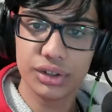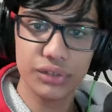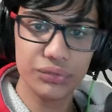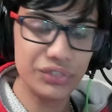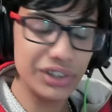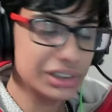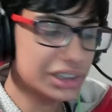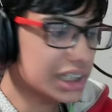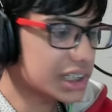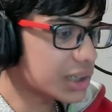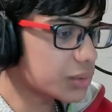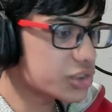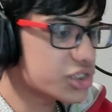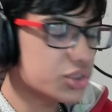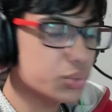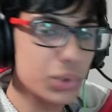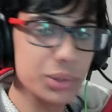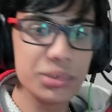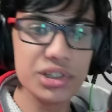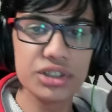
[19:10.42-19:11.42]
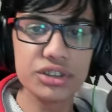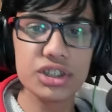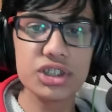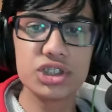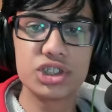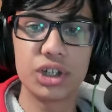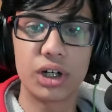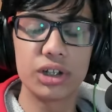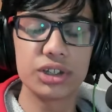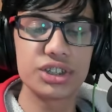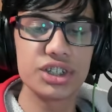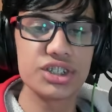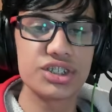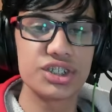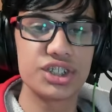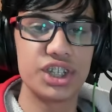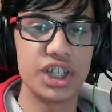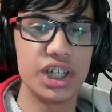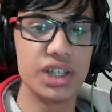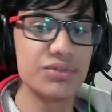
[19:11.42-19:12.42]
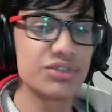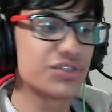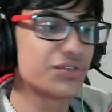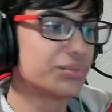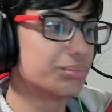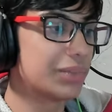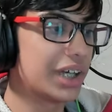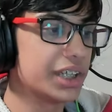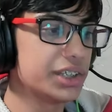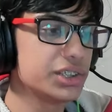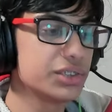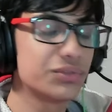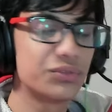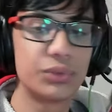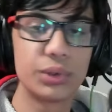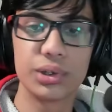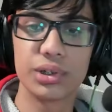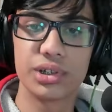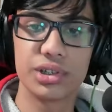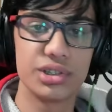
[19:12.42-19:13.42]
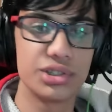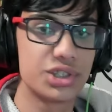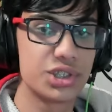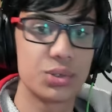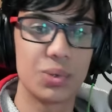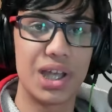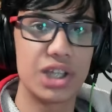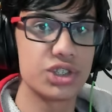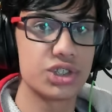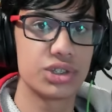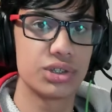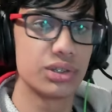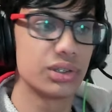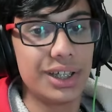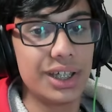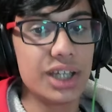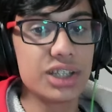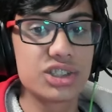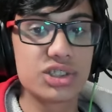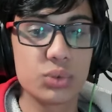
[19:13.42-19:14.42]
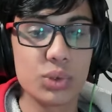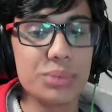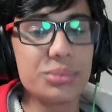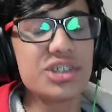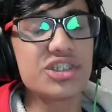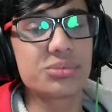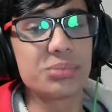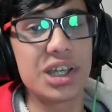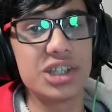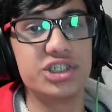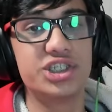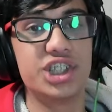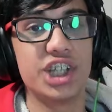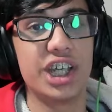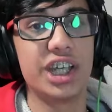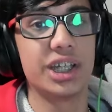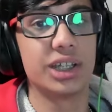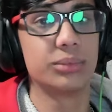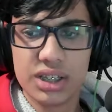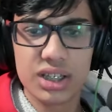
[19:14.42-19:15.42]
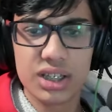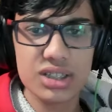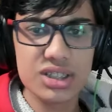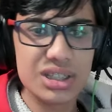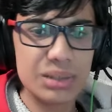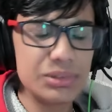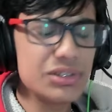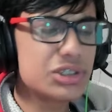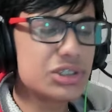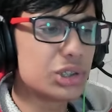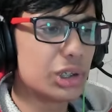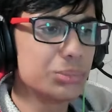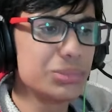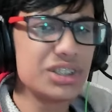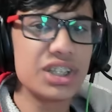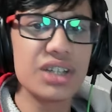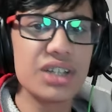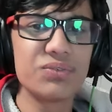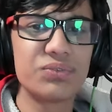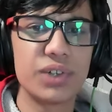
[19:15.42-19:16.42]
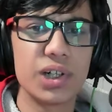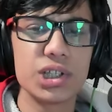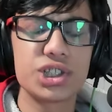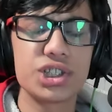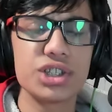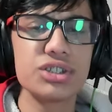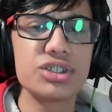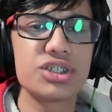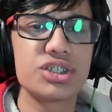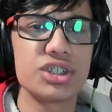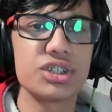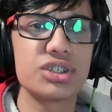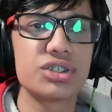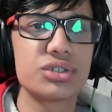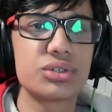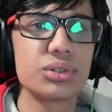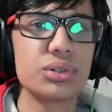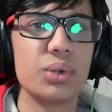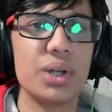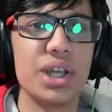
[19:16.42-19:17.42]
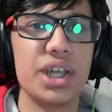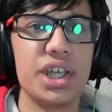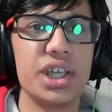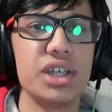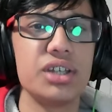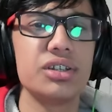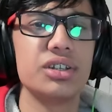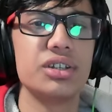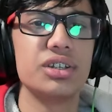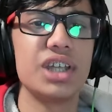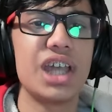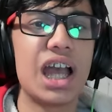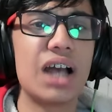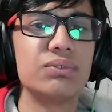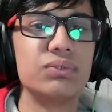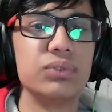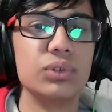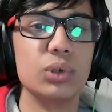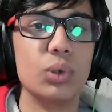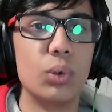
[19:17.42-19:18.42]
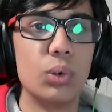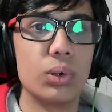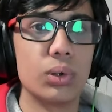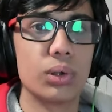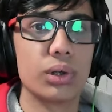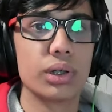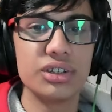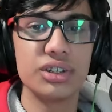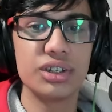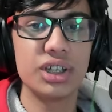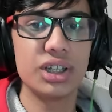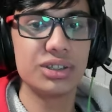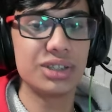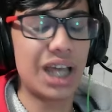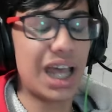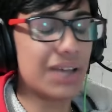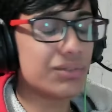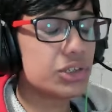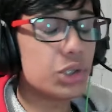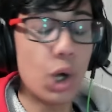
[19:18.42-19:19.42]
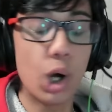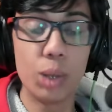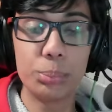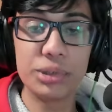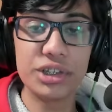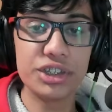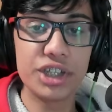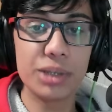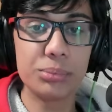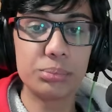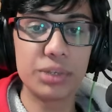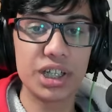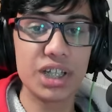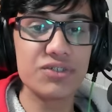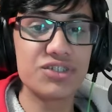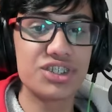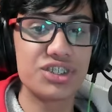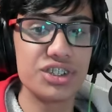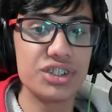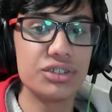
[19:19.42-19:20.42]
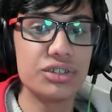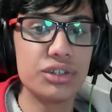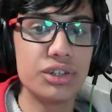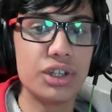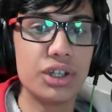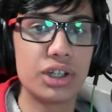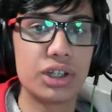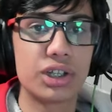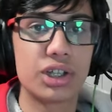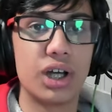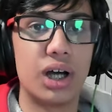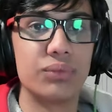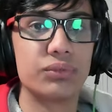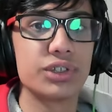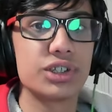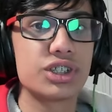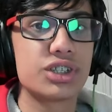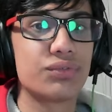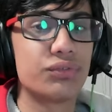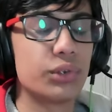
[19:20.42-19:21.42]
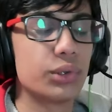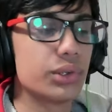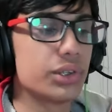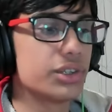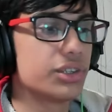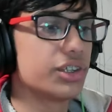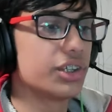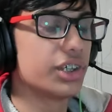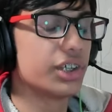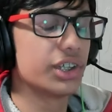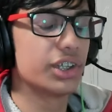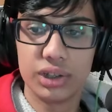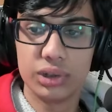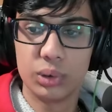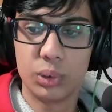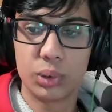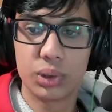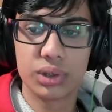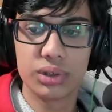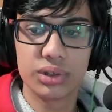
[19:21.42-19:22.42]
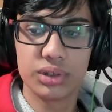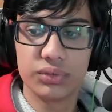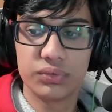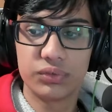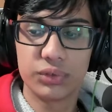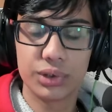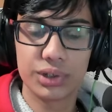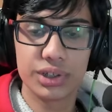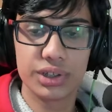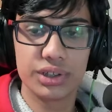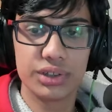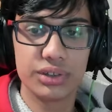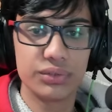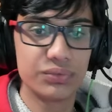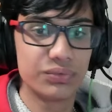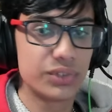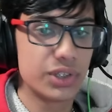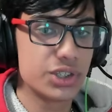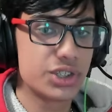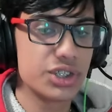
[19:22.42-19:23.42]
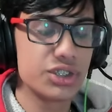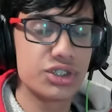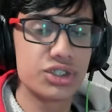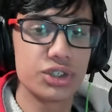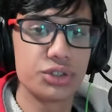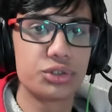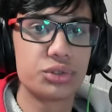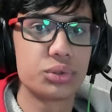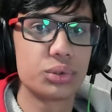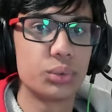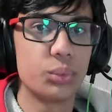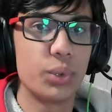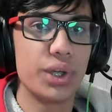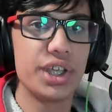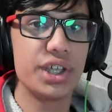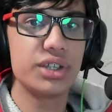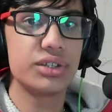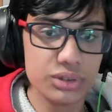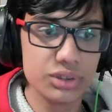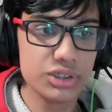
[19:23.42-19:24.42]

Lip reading: Felt like I was swimming in the darkest caves mining for treasure. And swimming's my jam. And some of you told me that version 6 through 8, they have lore. And I haven't opened them, but I've seen the covers for the lore for version 6 through 8.